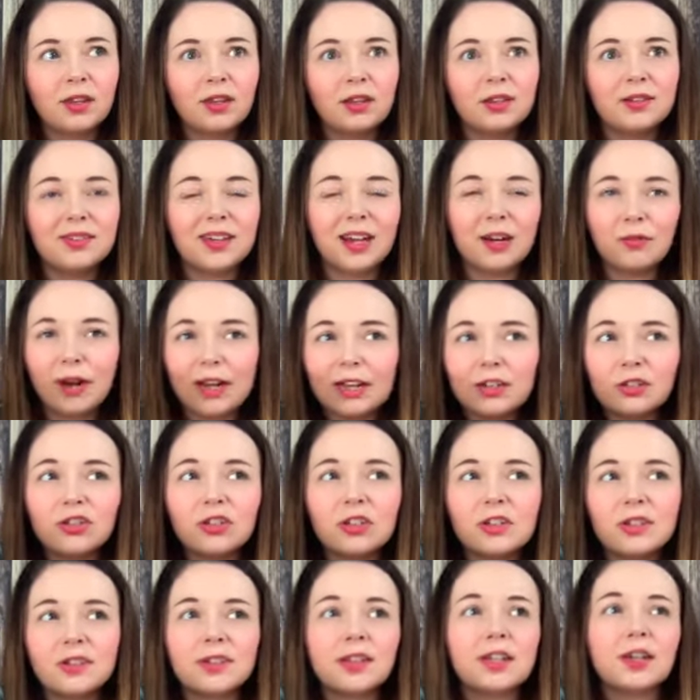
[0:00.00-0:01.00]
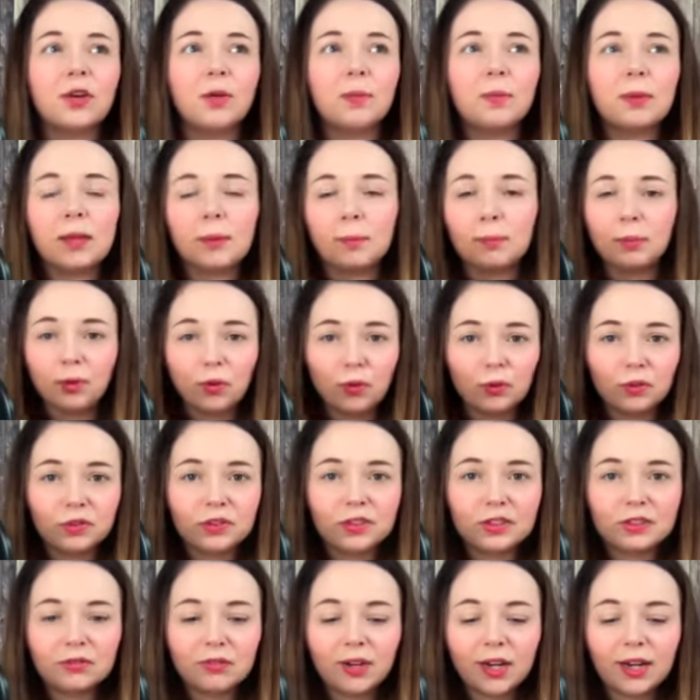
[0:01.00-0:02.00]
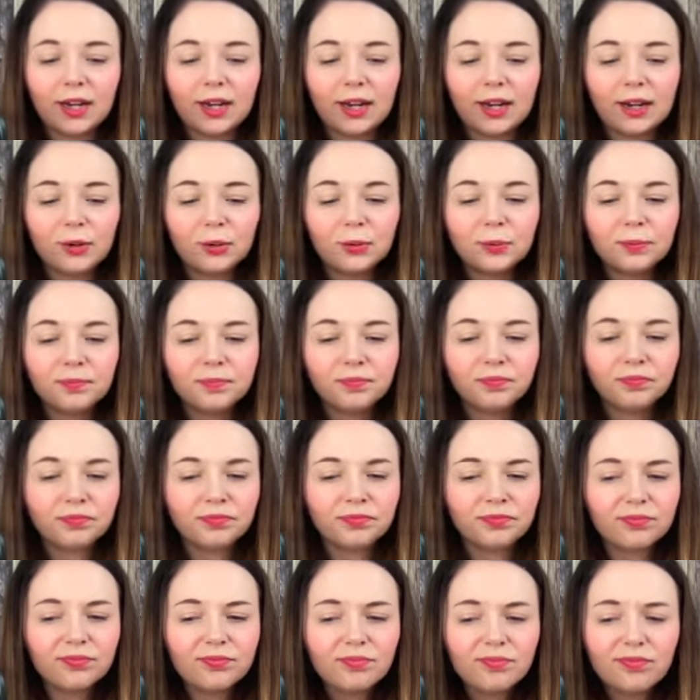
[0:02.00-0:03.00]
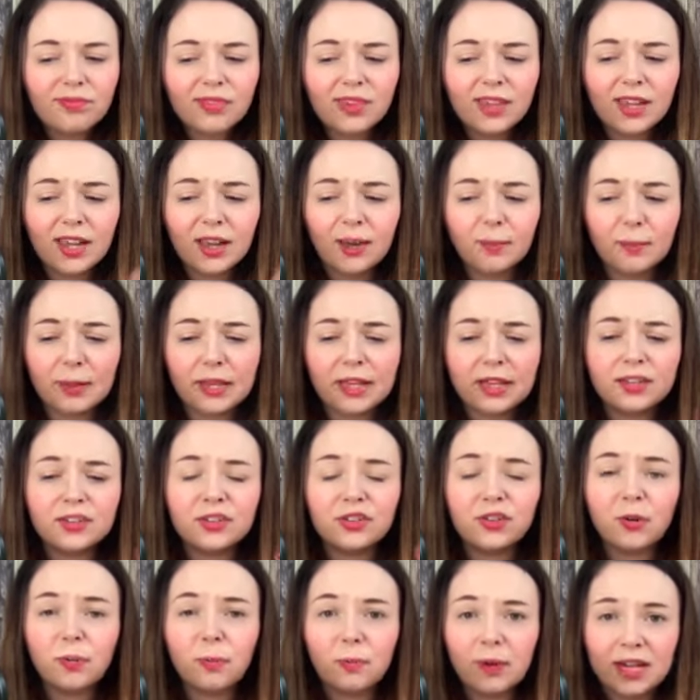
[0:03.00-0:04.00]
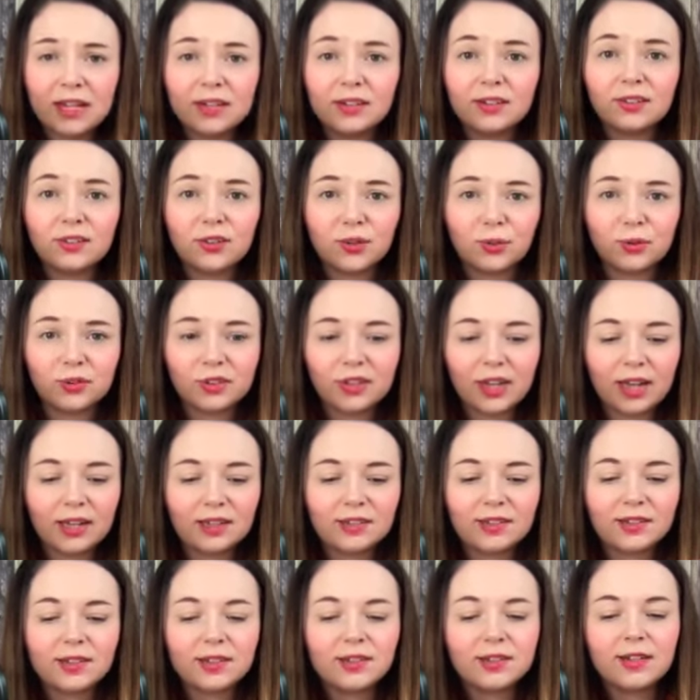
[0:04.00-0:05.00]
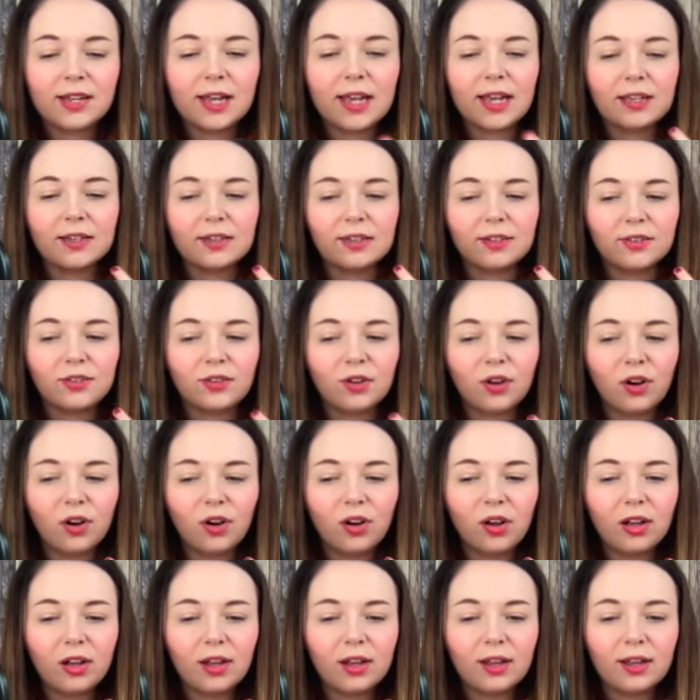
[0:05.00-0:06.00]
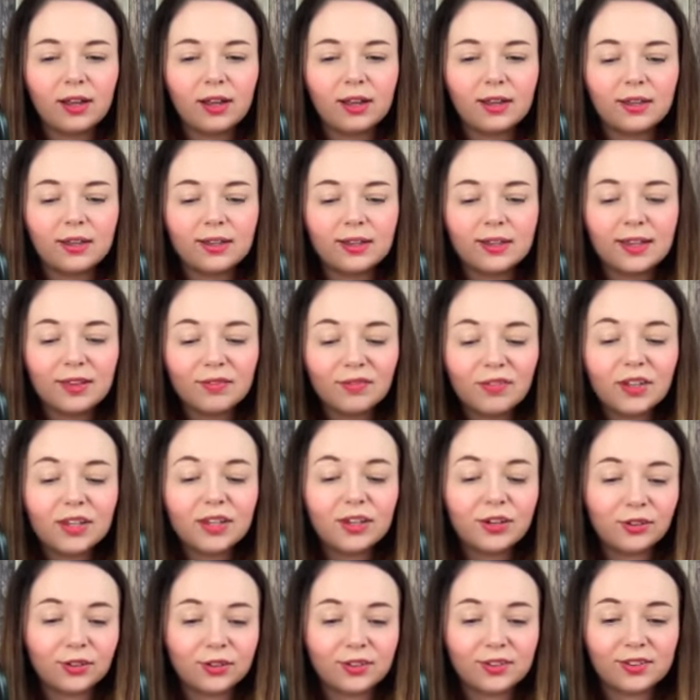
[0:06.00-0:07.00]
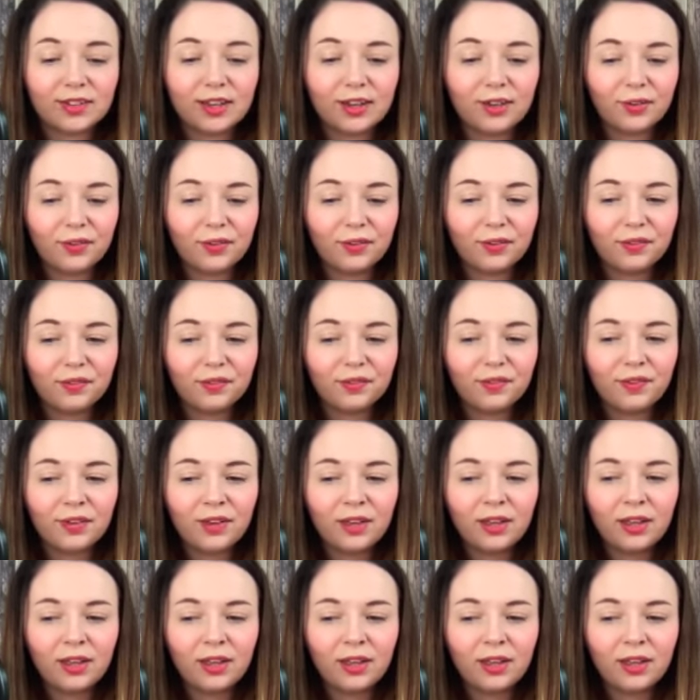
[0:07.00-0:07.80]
directions that you're being pulled in right now. And because your mind is so scattered, it's not giving yourself